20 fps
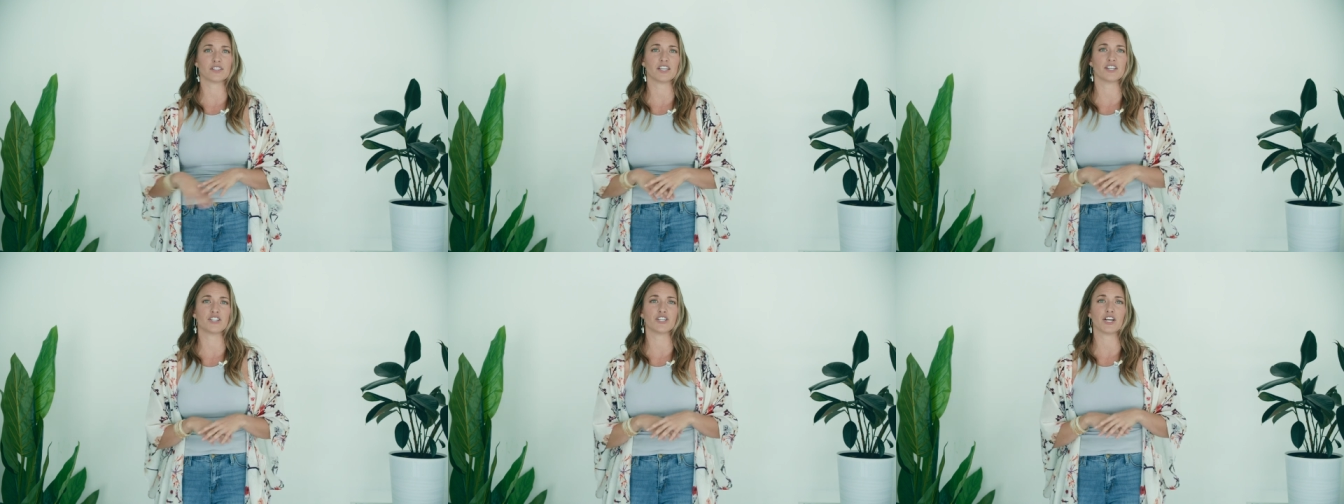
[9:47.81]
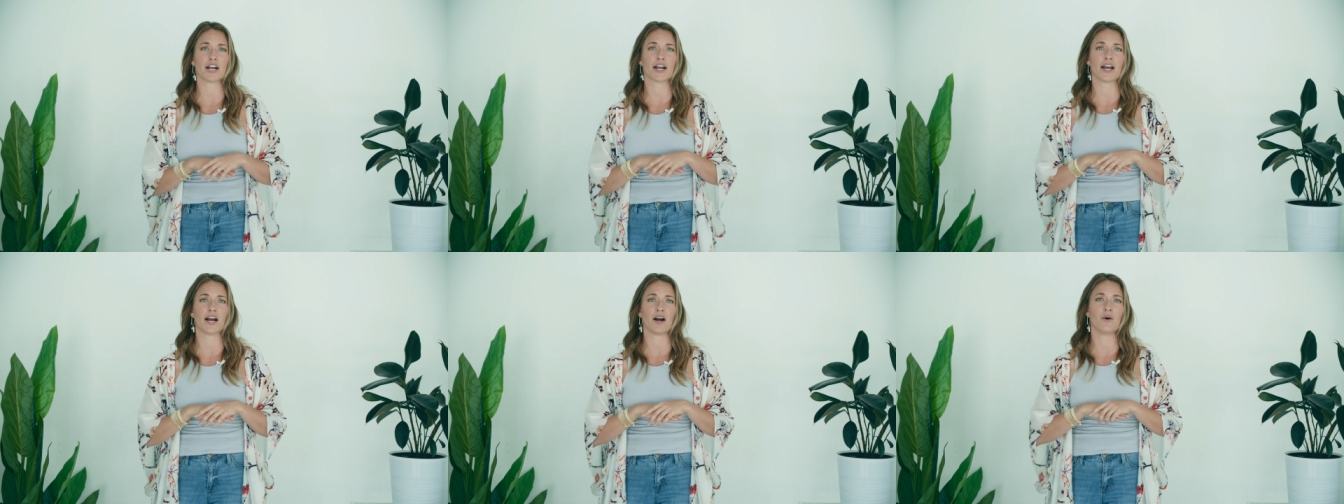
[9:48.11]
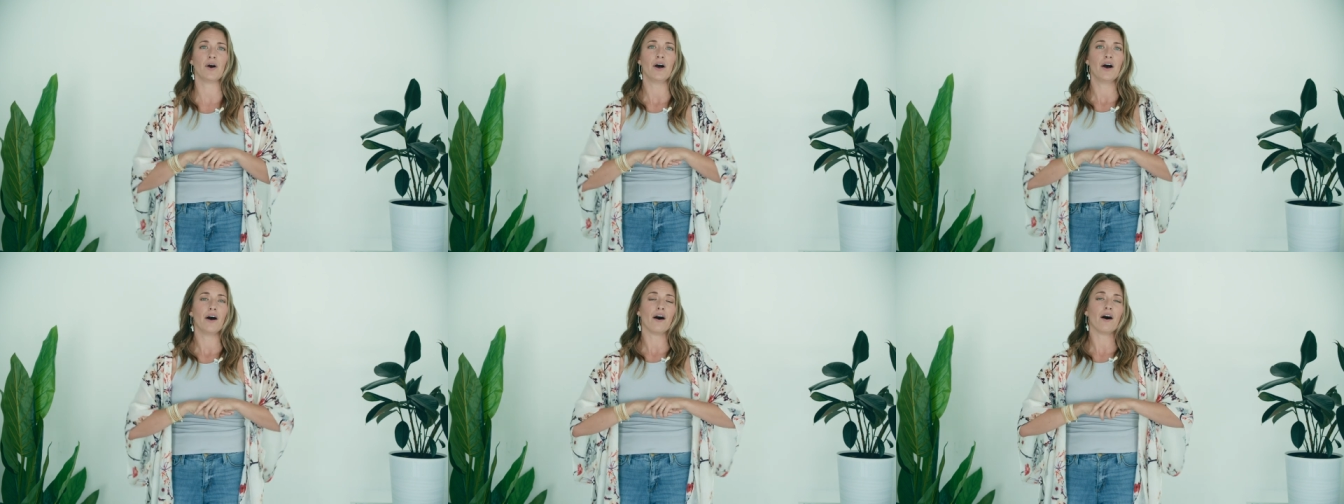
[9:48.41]
and check
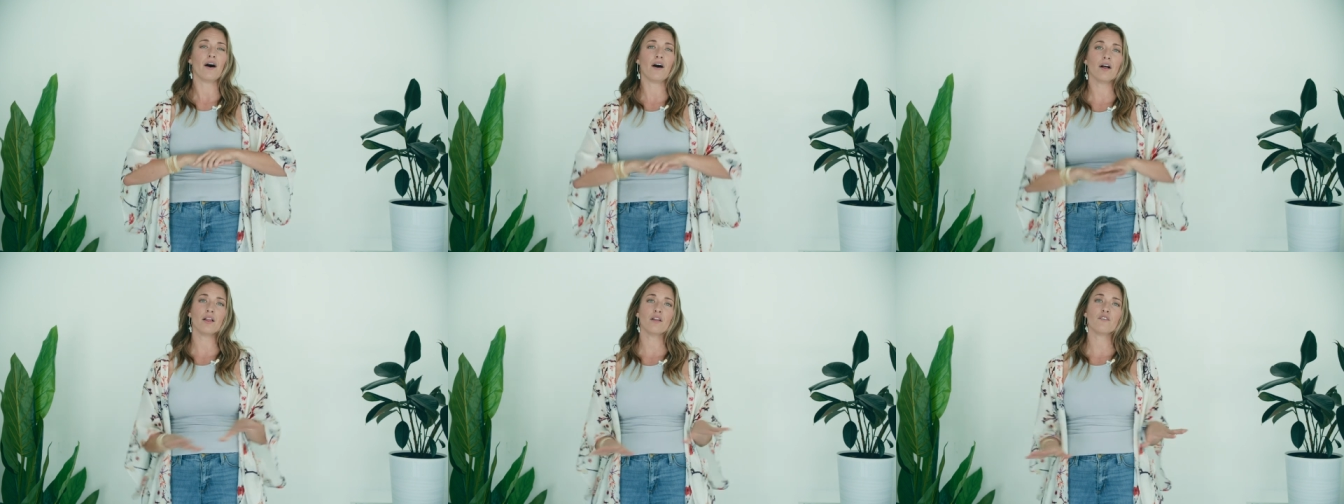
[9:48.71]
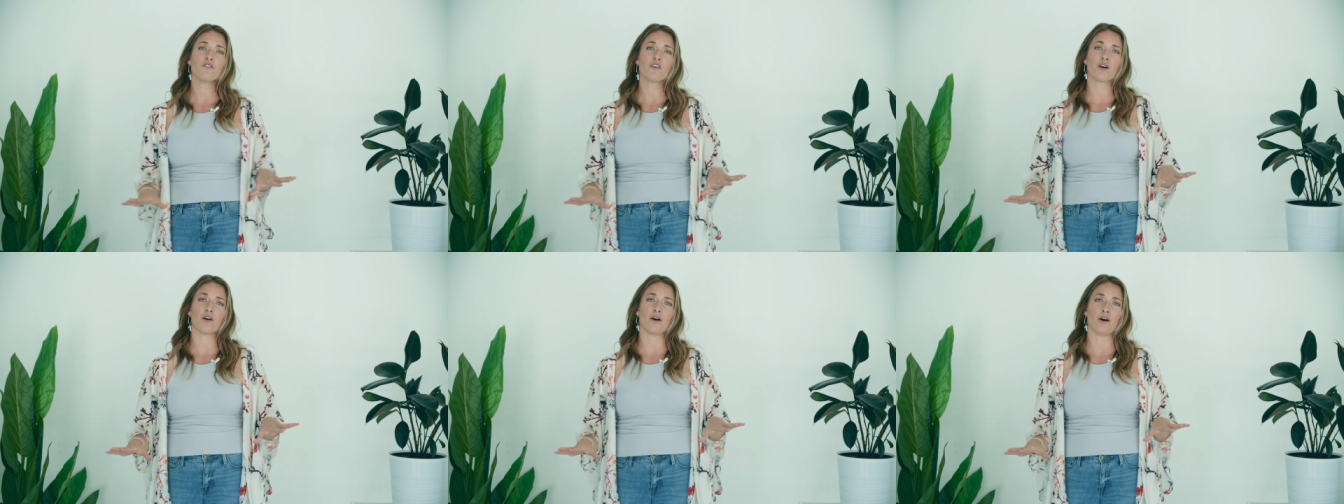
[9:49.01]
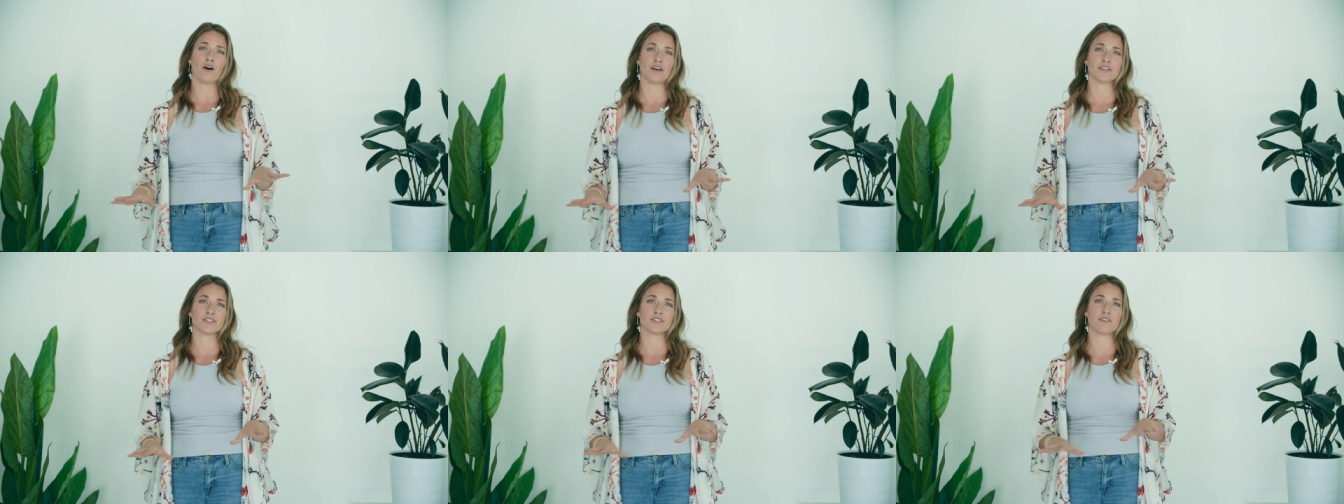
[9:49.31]
out all of our
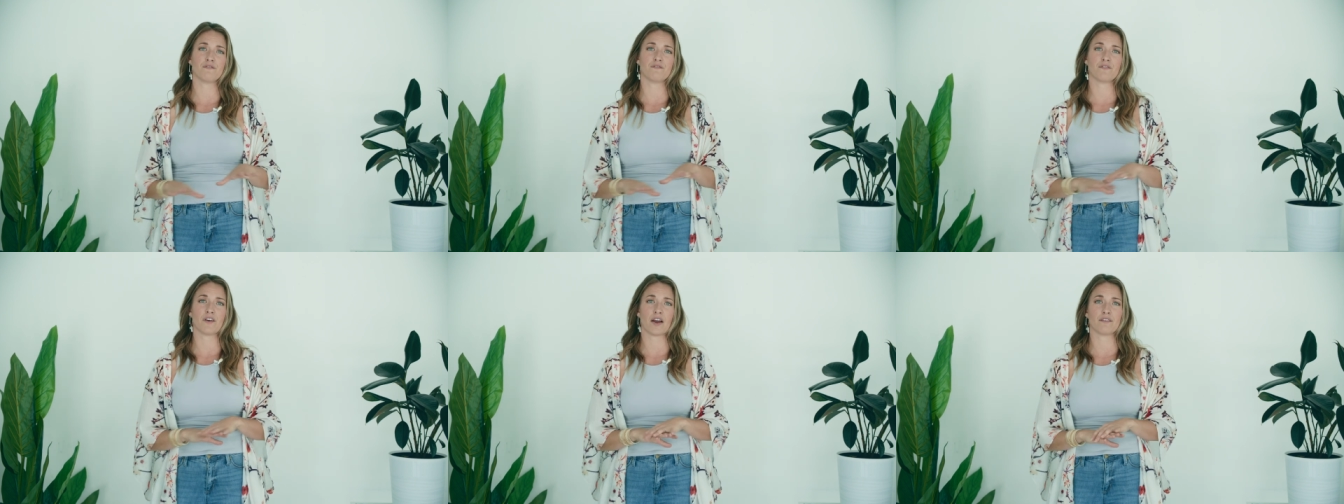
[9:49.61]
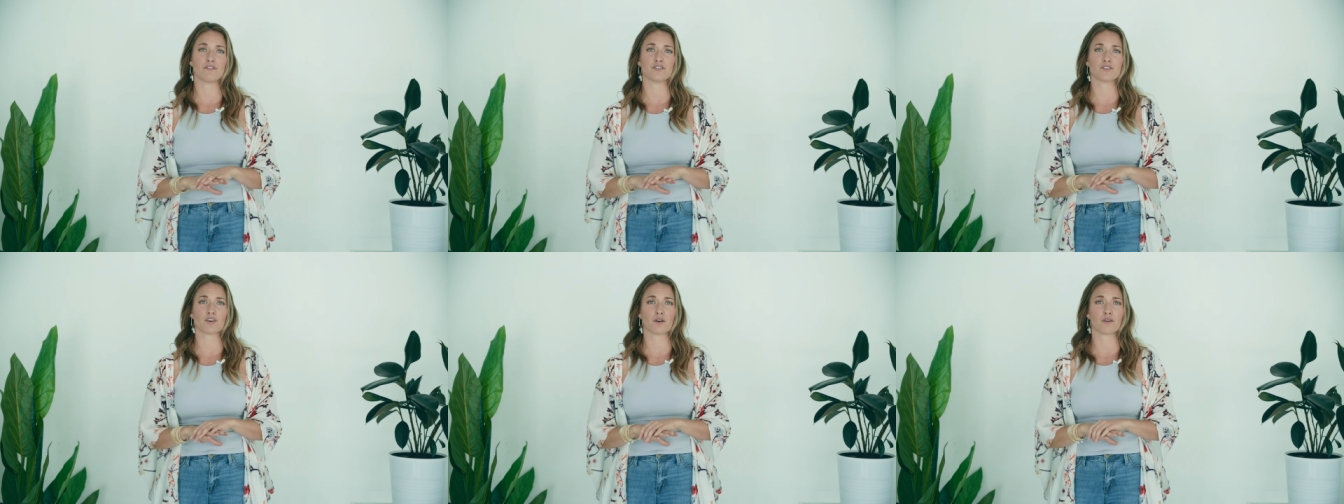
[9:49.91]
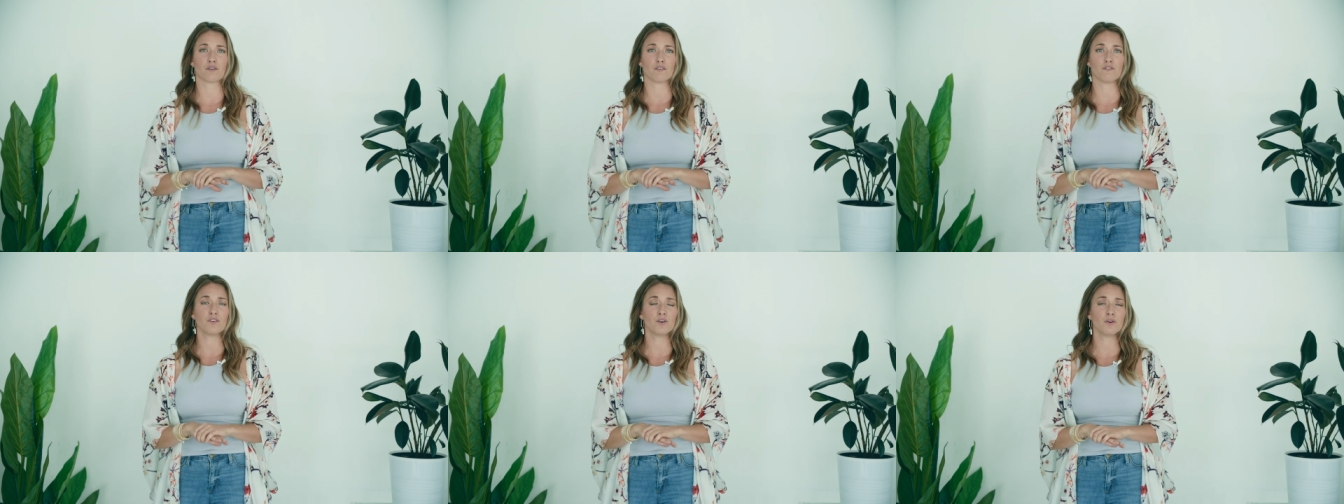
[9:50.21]
awesome
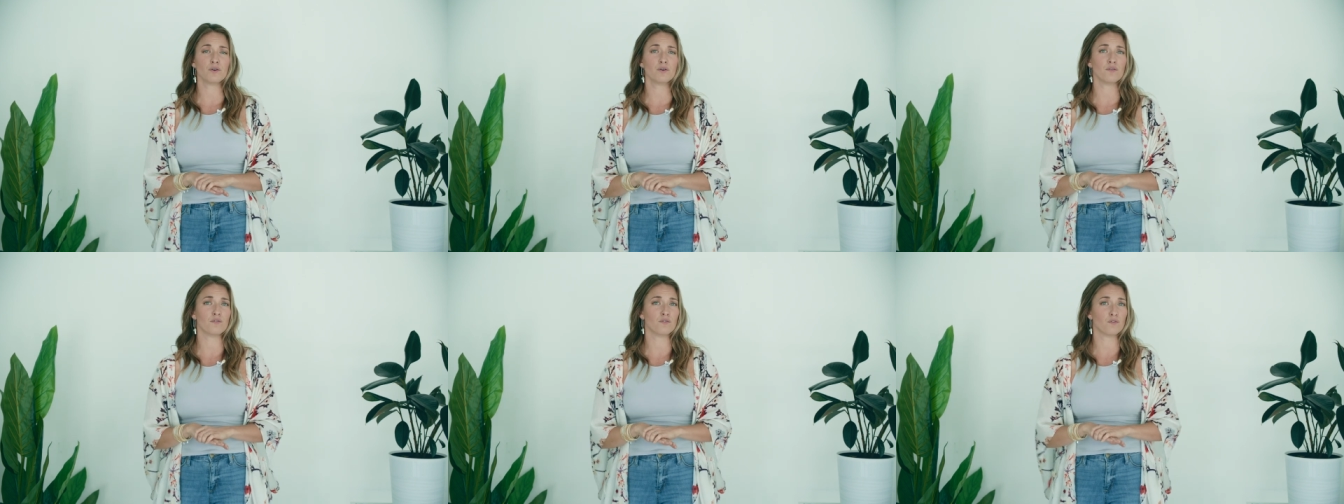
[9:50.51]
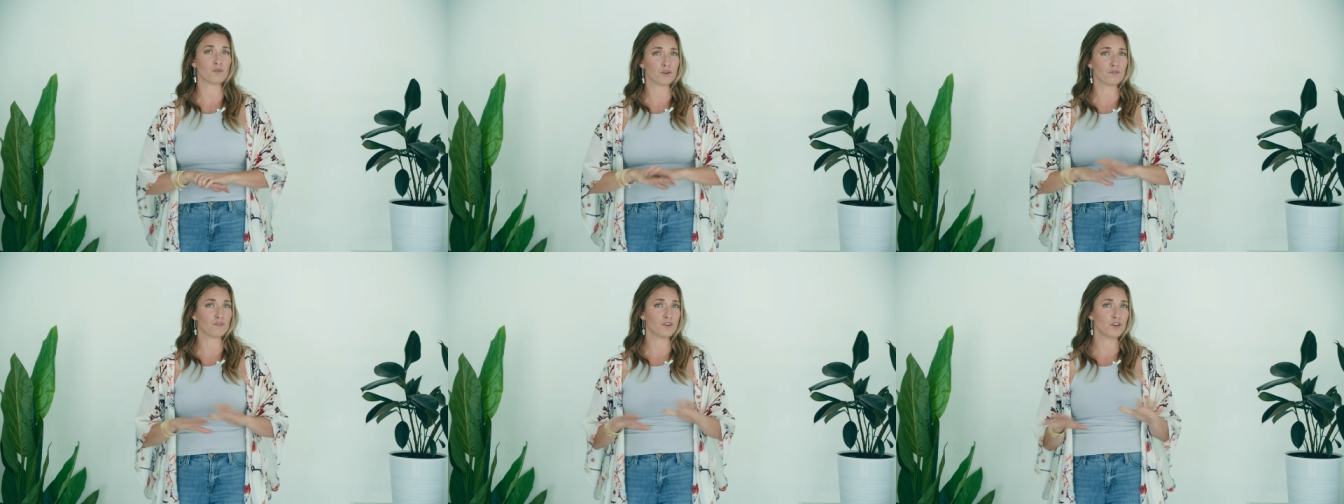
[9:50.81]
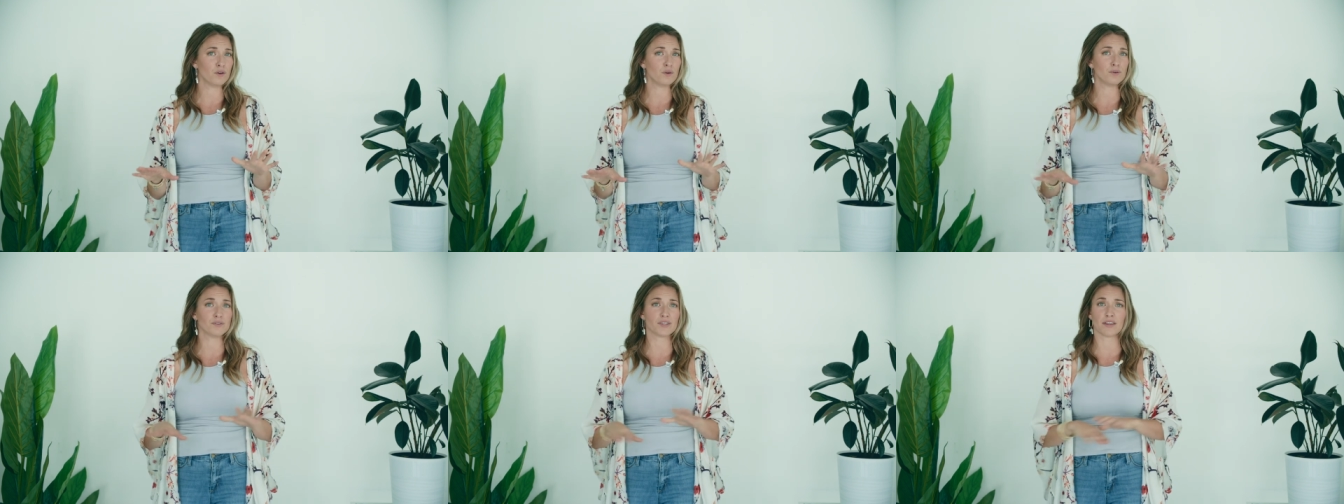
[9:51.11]
five-star
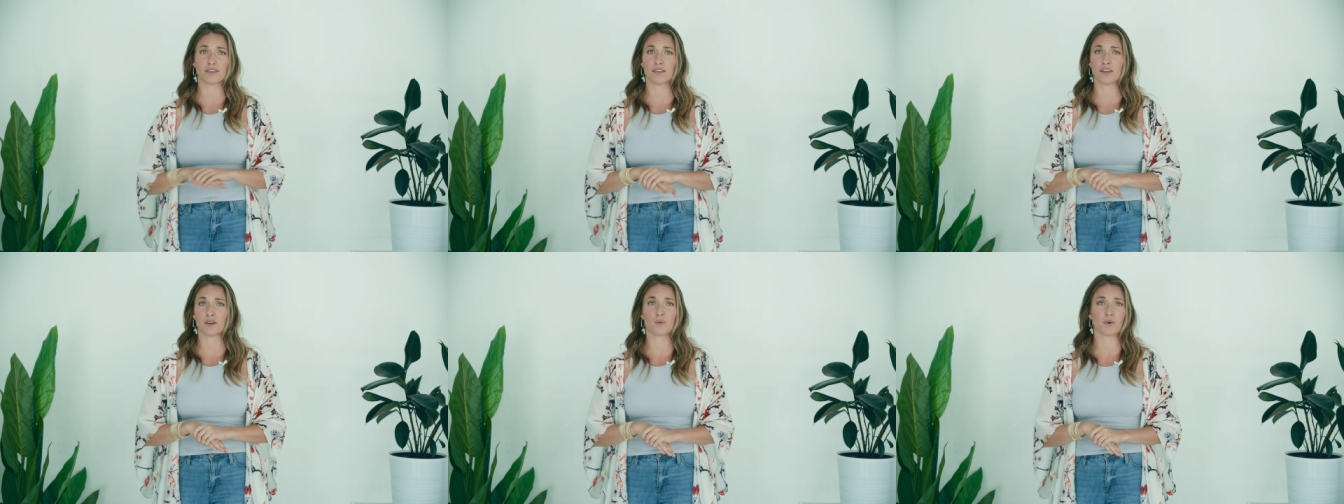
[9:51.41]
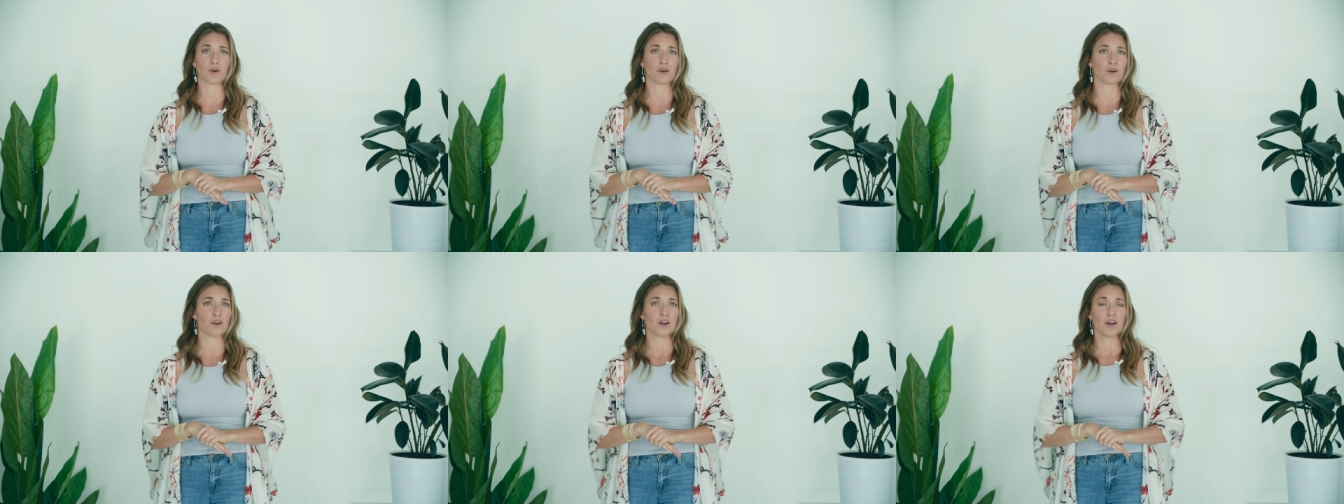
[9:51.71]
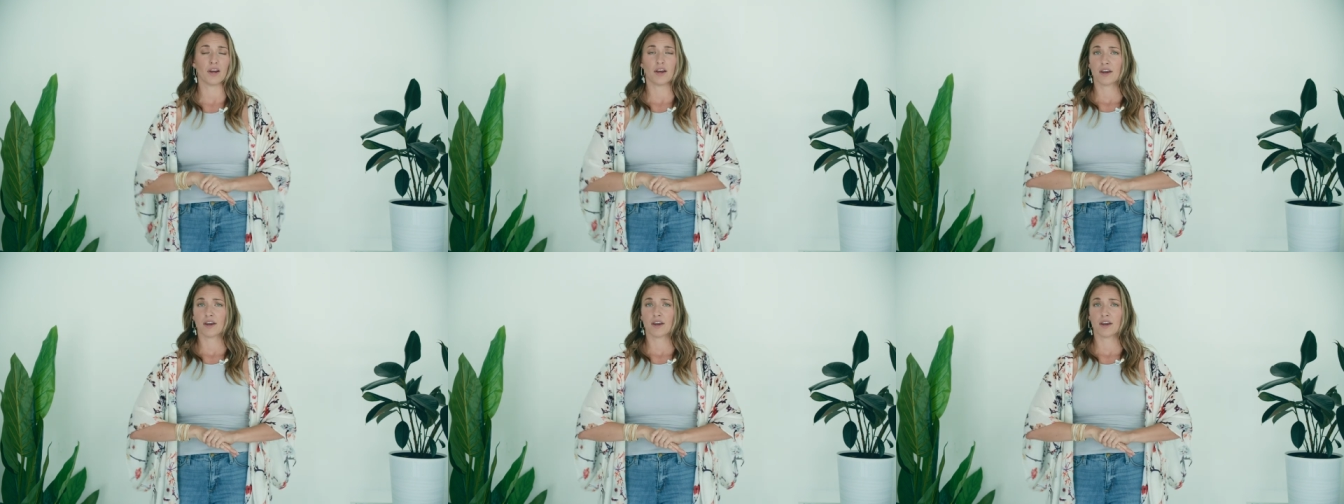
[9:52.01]
reviews. I think we're